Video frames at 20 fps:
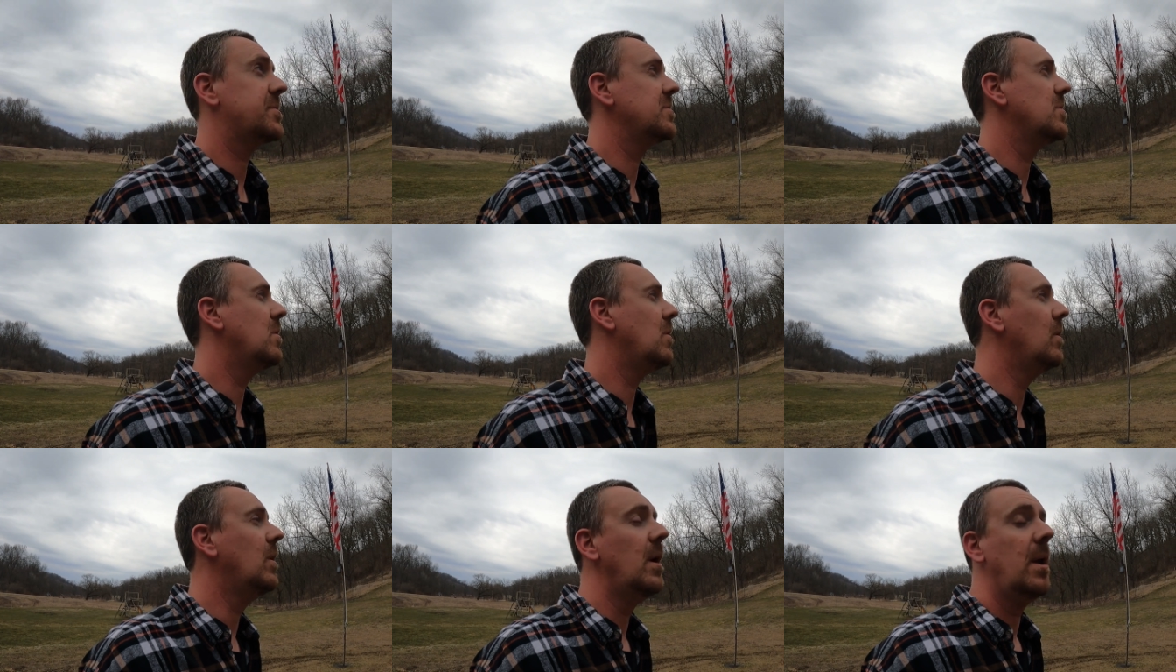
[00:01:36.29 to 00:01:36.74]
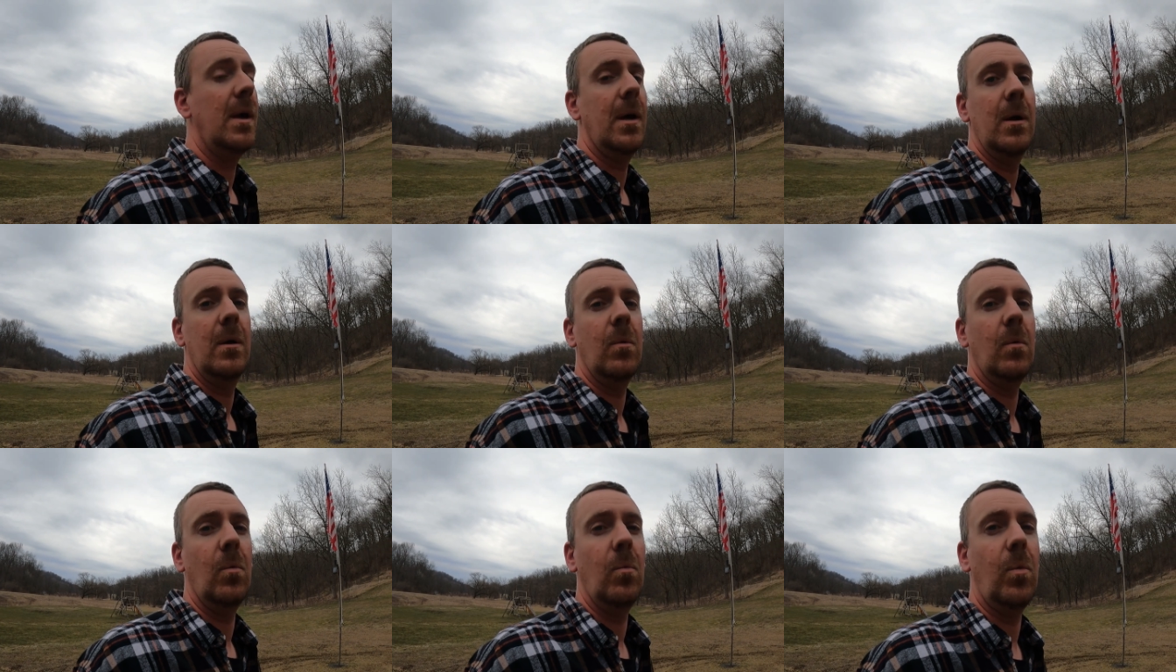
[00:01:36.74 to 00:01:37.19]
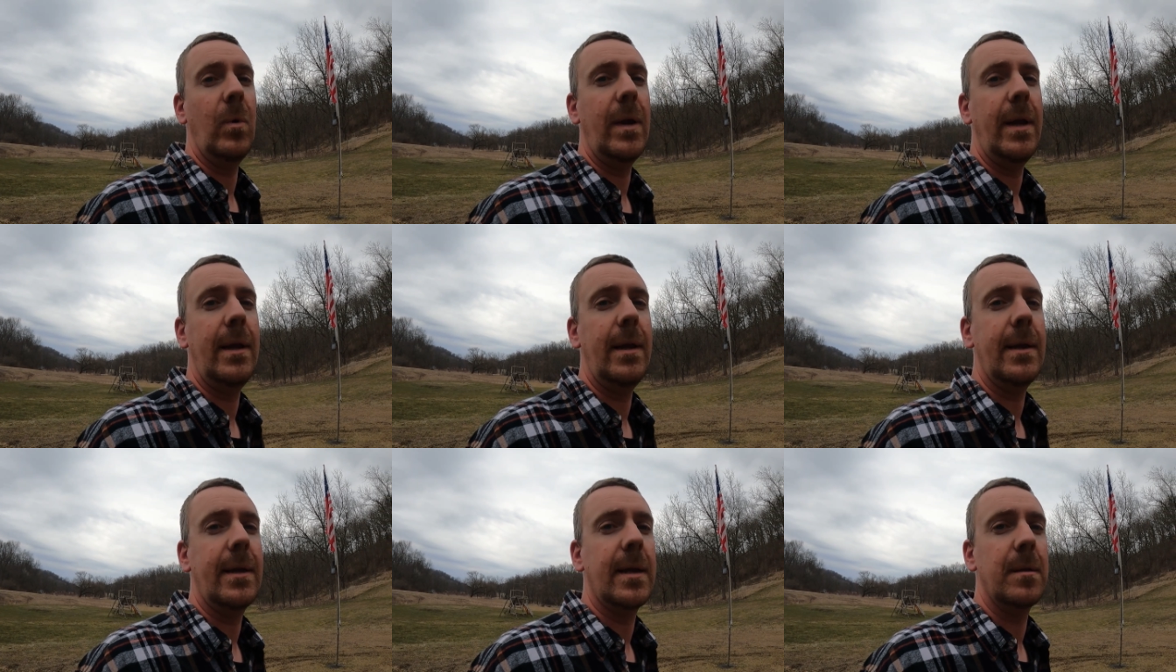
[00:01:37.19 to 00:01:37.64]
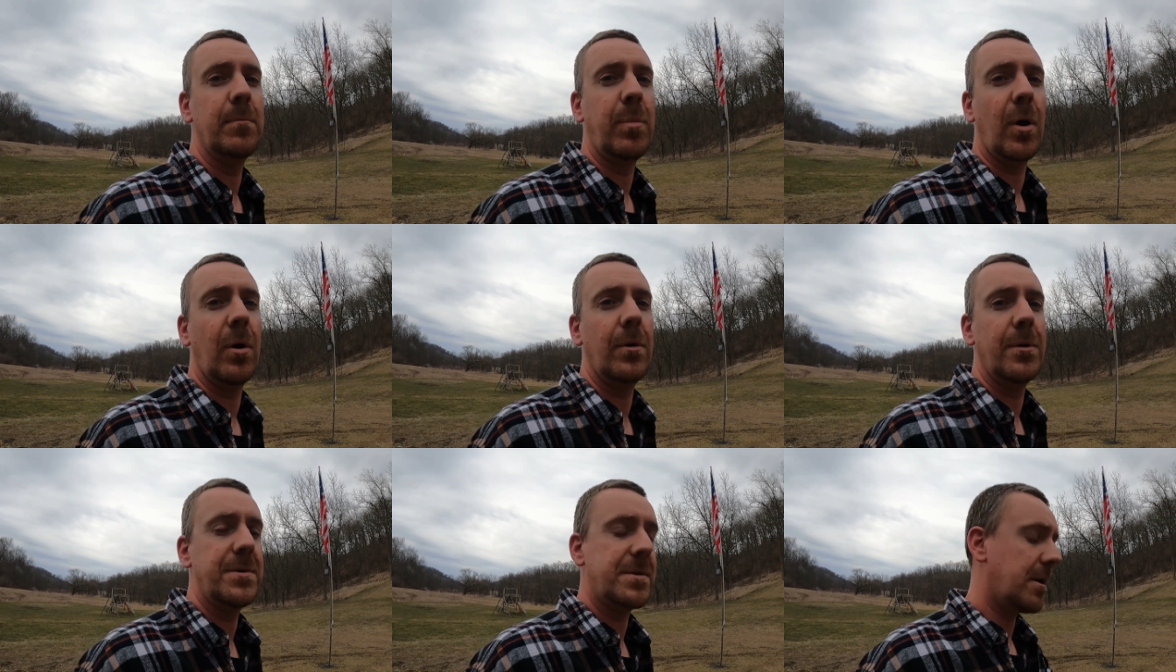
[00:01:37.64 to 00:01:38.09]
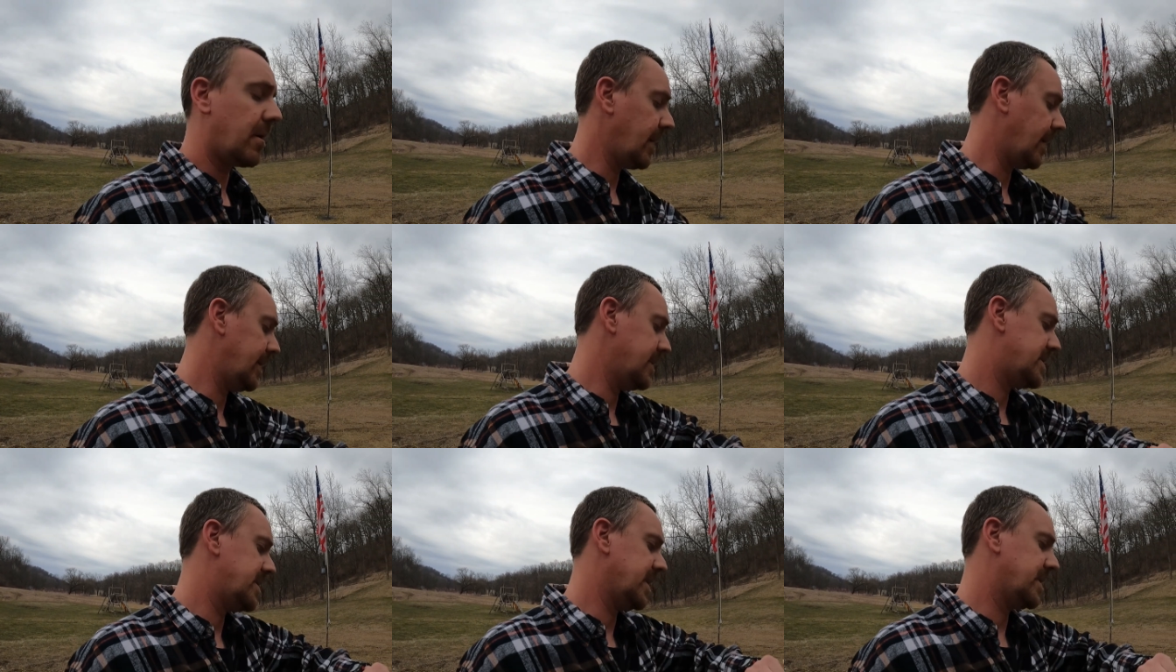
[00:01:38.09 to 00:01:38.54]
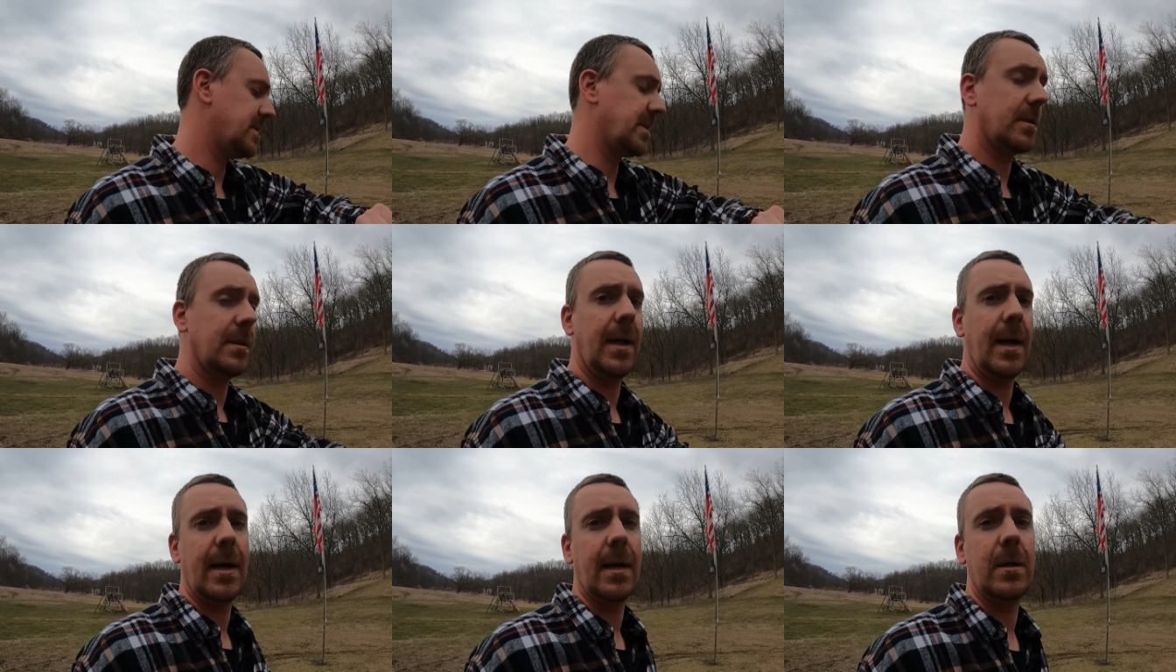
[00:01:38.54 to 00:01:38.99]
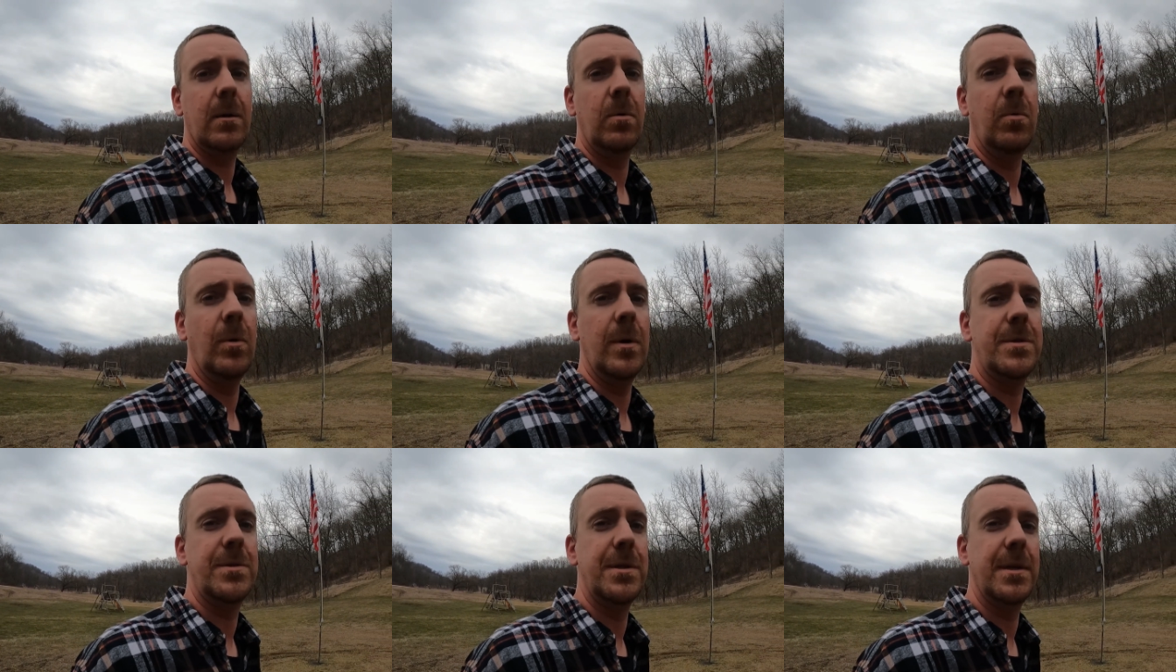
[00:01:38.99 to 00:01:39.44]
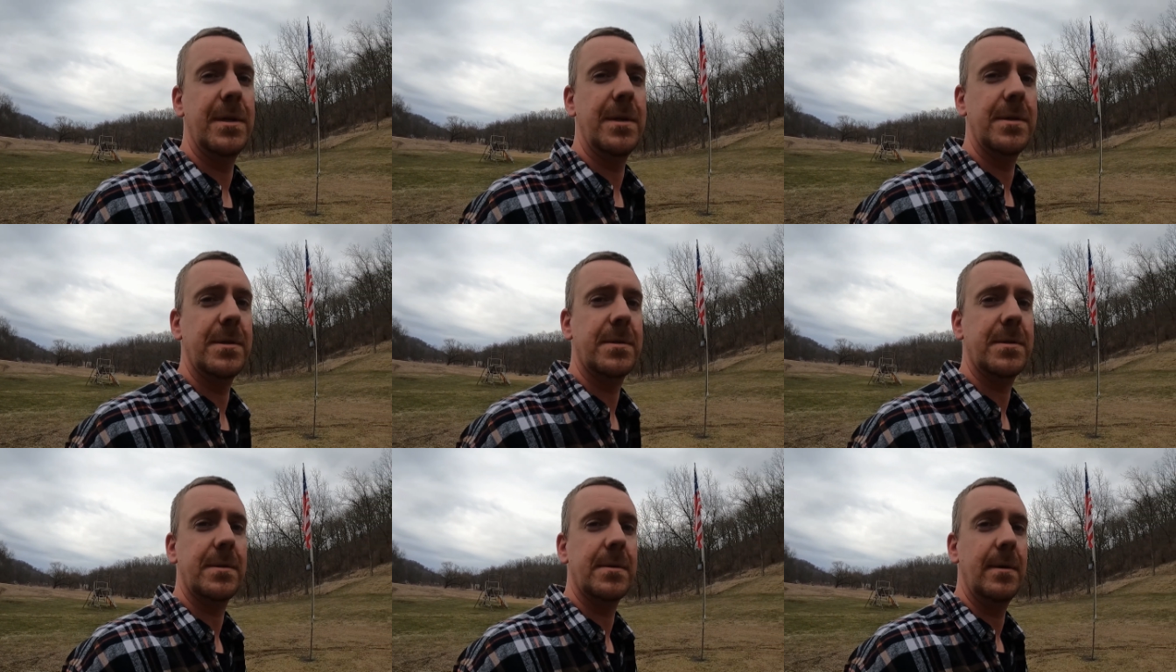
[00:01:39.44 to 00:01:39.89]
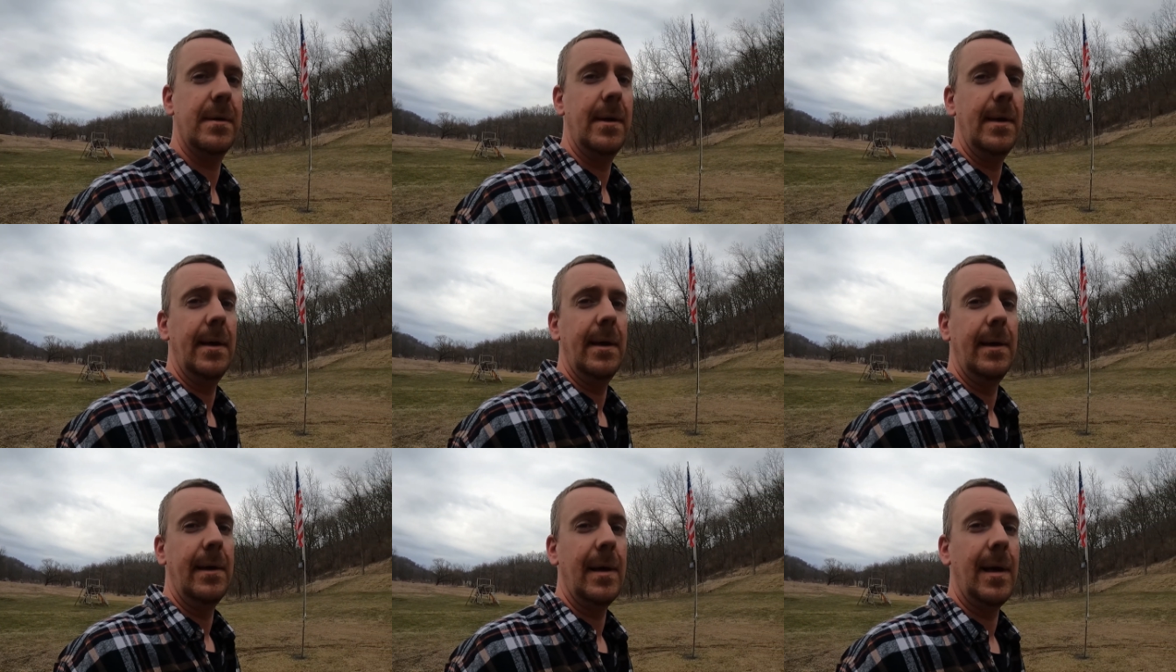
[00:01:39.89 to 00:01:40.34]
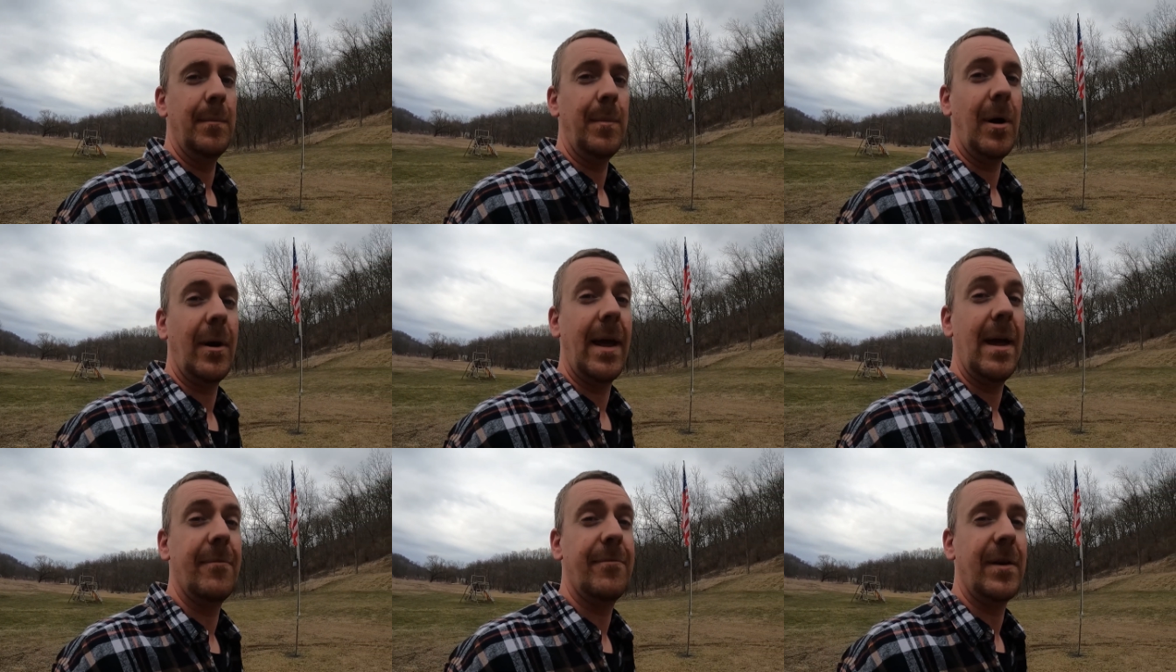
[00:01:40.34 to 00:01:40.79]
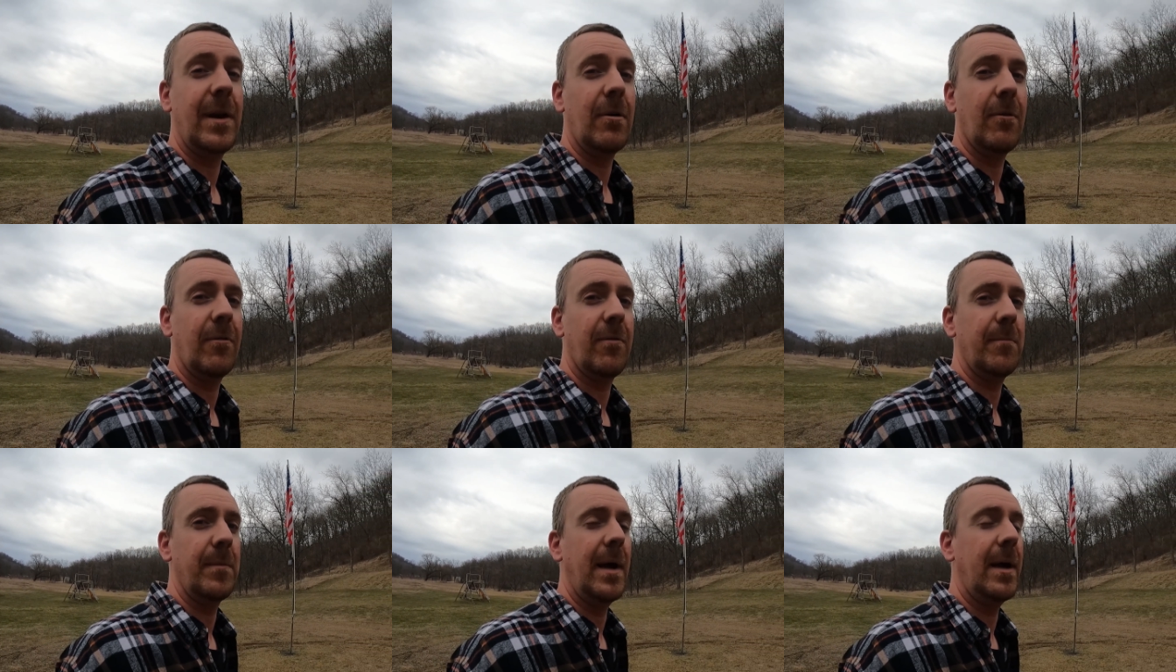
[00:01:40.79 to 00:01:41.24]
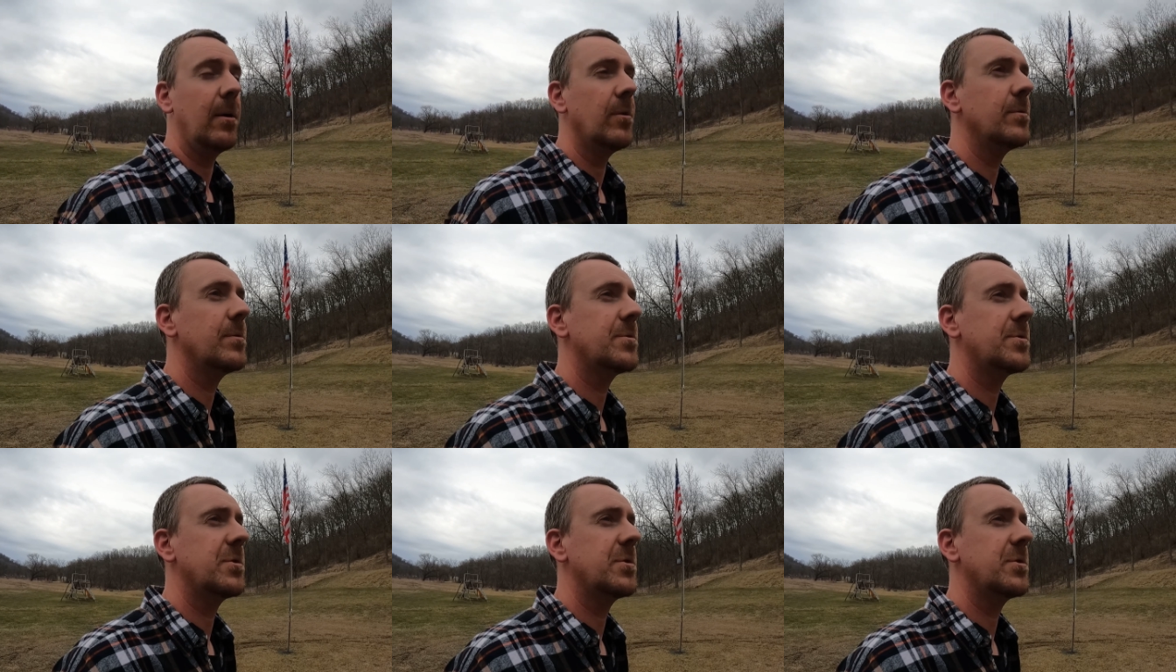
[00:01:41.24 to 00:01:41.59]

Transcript: So we can burn starting at six o'clock, which is about half an hour from now.